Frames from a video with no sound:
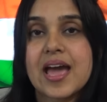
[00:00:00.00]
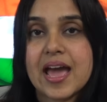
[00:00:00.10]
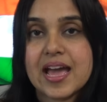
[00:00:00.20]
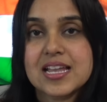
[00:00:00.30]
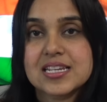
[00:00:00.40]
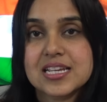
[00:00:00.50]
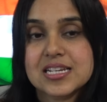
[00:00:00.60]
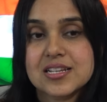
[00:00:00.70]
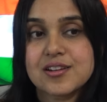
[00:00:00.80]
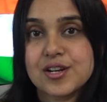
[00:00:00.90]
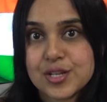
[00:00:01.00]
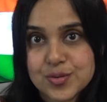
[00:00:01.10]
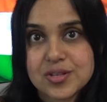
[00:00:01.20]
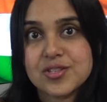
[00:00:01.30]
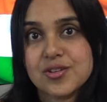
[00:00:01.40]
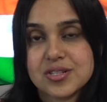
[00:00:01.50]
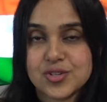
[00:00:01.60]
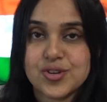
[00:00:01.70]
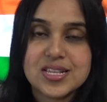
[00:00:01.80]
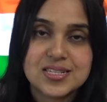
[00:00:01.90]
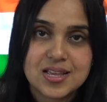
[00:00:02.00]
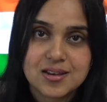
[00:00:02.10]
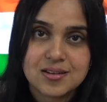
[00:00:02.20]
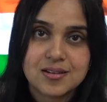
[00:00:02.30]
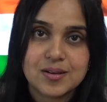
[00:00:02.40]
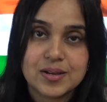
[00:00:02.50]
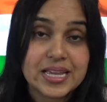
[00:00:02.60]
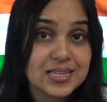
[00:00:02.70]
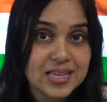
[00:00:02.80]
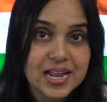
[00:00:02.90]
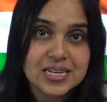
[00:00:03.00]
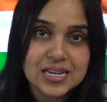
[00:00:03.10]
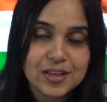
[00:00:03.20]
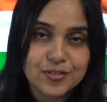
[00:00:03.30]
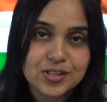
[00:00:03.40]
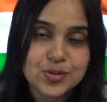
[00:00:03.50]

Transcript: and it reduces your stress and anxiety level.